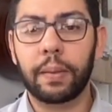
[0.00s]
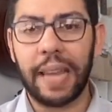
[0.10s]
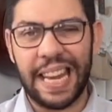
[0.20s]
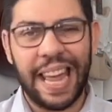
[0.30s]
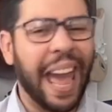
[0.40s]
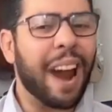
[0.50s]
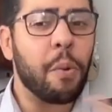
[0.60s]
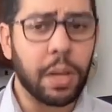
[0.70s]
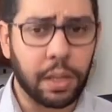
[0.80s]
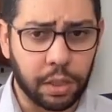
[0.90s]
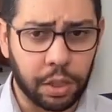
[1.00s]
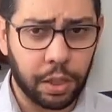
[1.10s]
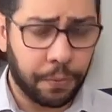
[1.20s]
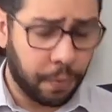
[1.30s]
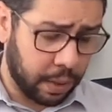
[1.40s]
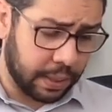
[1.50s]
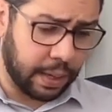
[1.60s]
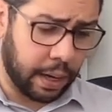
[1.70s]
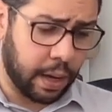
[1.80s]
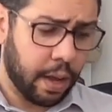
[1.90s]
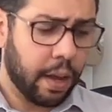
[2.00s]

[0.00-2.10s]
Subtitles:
in heritage, if you want to say.